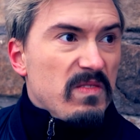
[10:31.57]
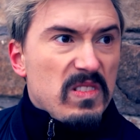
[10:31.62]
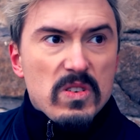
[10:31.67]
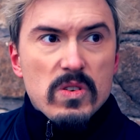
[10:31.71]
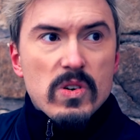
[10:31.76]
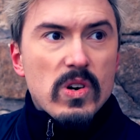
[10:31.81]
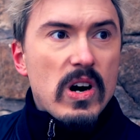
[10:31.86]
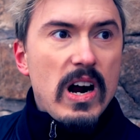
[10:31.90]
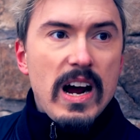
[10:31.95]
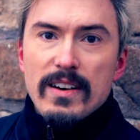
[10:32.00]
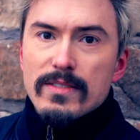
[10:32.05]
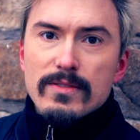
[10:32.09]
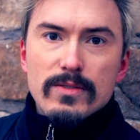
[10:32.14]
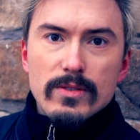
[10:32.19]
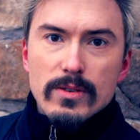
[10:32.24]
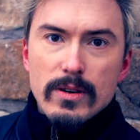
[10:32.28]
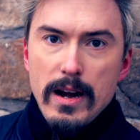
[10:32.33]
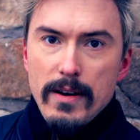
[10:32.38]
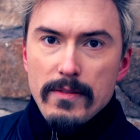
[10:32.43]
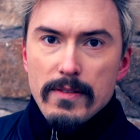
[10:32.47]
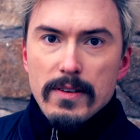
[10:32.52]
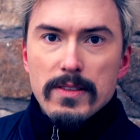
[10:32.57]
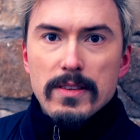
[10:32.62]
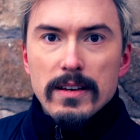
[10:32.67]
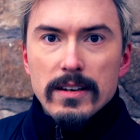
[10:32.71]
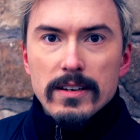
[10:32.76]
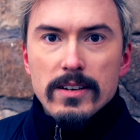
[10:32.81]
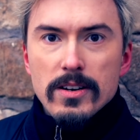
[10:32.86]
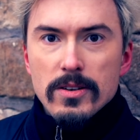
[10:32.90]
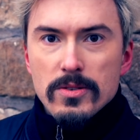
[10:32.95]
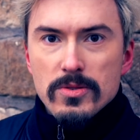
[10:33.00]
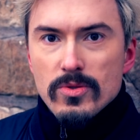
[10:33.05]
craft where
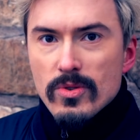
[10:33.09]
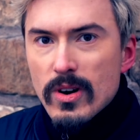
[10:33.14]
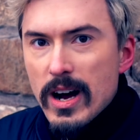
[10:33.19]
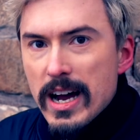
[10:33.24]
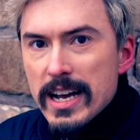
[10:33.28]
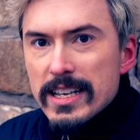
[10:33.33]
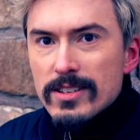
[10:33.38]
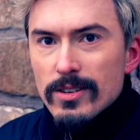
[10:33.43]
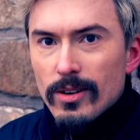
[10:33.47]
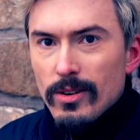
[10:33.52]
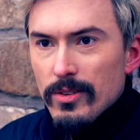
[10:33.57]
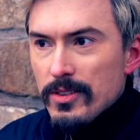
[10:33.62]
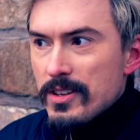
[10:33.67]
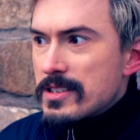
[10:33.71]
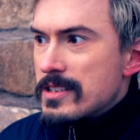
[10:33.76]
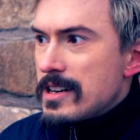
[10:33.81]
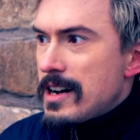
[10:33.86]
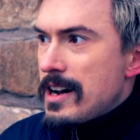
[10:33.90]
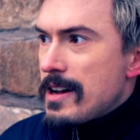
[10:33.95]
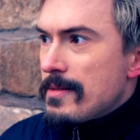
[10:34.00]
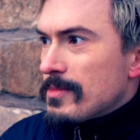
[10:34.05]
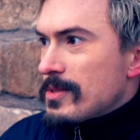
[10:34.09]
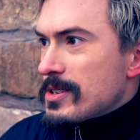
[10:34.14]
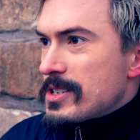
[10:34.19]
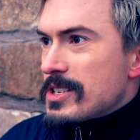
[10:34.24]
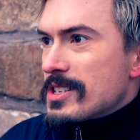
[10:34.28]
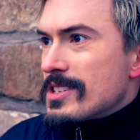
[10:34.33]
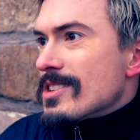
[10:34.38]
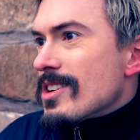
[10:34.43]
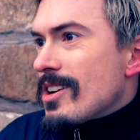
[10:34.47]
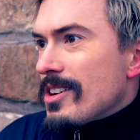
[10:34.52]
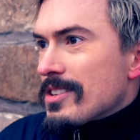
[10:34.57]
everything goes right all the time, which
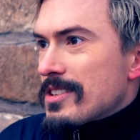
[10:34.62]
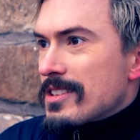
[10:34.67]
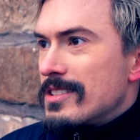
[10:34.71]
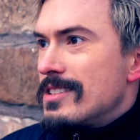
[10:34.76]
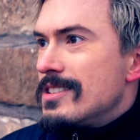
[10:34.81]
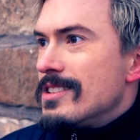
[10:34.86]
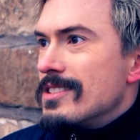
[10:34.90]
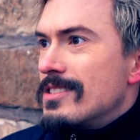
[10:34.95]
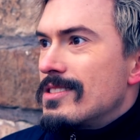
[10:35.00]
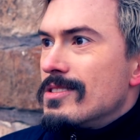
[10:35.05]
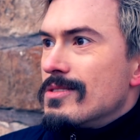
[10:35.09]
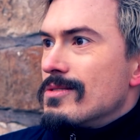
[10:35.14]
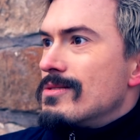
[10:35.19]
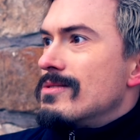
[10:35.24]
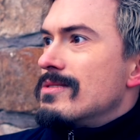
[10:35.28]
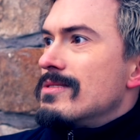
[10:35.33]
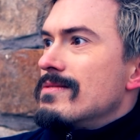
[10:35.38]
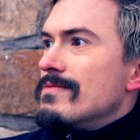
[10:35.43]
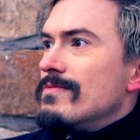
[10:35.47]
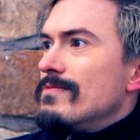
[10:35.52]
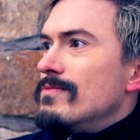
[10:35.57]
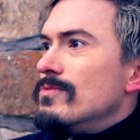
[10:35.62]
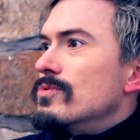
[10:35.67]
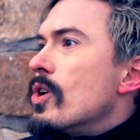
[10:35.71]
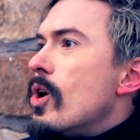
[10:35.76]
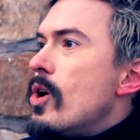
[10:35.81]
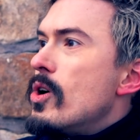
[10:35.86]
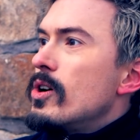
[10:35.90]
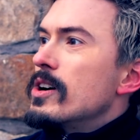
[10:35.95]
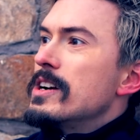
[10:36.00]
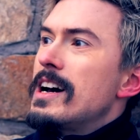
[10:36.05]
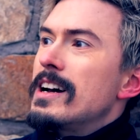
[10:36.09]
is not. It just goes
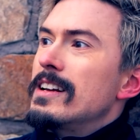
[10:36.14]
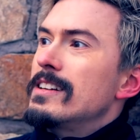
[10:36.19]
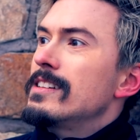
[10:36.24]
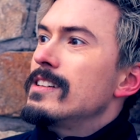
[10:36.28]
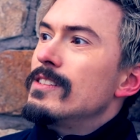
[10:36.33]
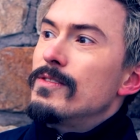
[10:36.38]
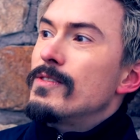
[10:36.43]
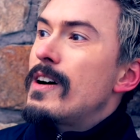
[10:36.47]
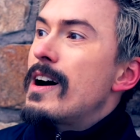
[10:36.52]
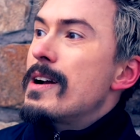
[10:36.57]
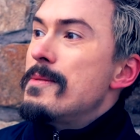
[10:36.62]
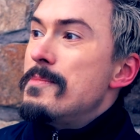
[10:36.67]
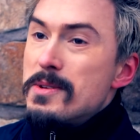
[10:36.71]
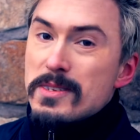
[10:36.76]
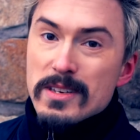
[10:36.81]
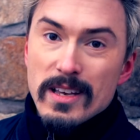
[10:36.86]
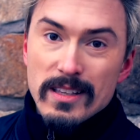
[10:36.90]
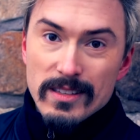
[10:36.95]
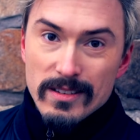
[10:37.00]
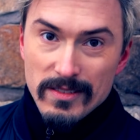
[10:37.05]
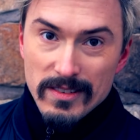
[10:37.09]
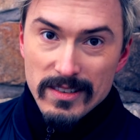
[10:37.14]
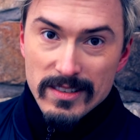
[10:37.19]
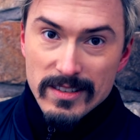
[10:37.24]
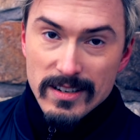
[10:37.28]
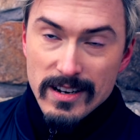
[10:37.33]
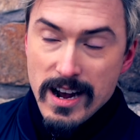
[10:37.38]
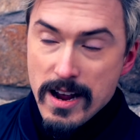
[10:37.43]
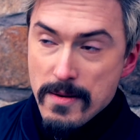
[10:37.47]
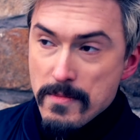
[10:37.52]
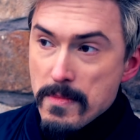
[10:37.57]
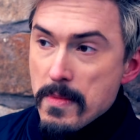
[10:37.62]
wrong 95% of the
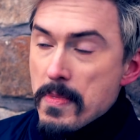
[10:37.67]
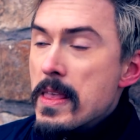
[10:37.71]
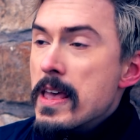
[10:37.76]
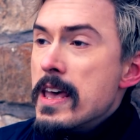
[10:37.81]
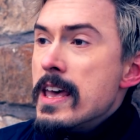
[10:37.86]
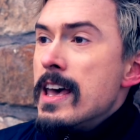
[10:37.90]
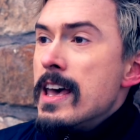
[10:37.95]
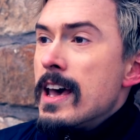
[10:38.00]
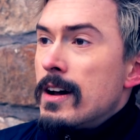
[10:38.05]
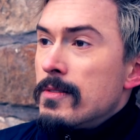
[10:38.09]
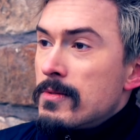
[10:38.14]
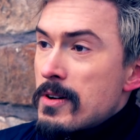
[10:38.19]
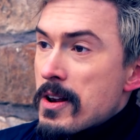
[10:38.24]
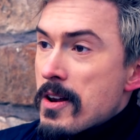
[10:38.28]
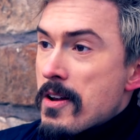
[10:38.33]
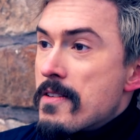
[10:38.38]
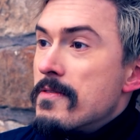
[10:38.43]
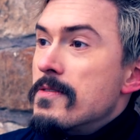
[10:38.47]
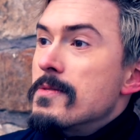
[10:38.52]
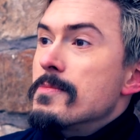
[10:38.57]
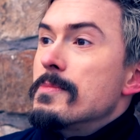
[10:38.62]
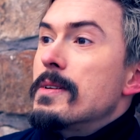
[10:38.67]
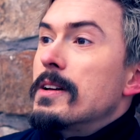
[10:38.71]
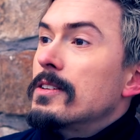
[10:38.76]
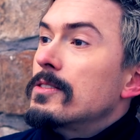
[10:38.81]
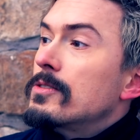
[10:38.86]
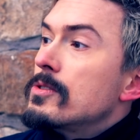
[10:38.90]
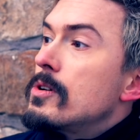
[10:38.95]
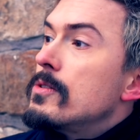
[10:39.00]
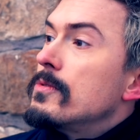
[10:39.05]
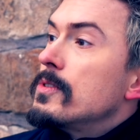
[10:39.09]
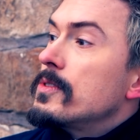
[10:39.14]
time, and we learn from that
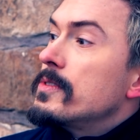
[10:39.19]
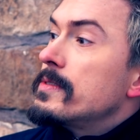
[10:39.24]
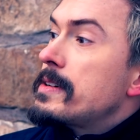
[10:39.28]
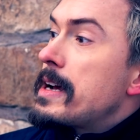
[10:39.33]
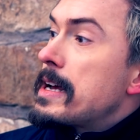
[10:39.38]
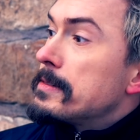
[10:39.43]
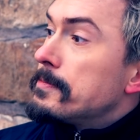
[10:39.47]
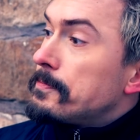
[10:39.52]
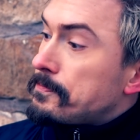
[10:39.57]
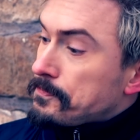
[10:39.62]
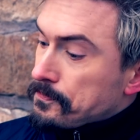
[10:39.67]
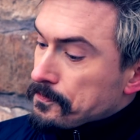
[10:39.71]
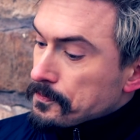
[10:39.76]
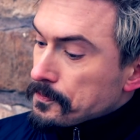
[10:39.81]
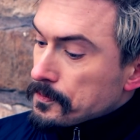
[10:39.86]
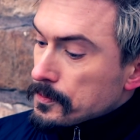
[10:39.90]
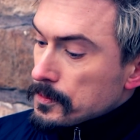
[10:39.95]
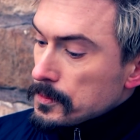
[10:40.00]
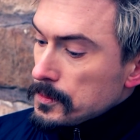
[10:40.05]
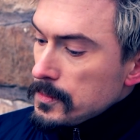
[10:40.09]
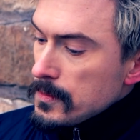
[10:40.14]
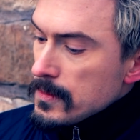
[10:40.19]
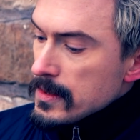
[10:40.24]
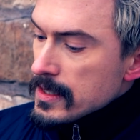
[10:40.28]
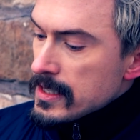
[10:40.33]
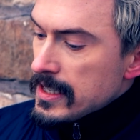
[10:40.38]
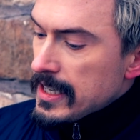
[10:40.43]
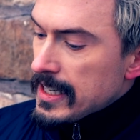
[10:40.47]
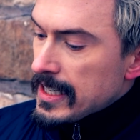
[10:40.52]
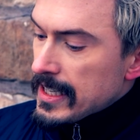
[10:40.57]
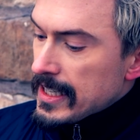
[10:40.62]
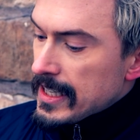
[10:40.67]
and grow from
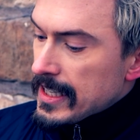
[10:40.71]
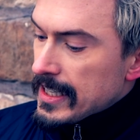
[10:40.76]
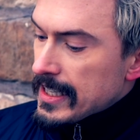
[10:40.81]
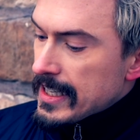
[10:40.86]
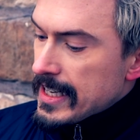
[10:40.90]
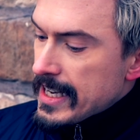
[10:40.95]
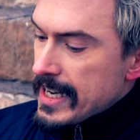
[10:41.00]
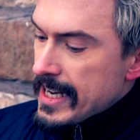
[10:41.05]
that.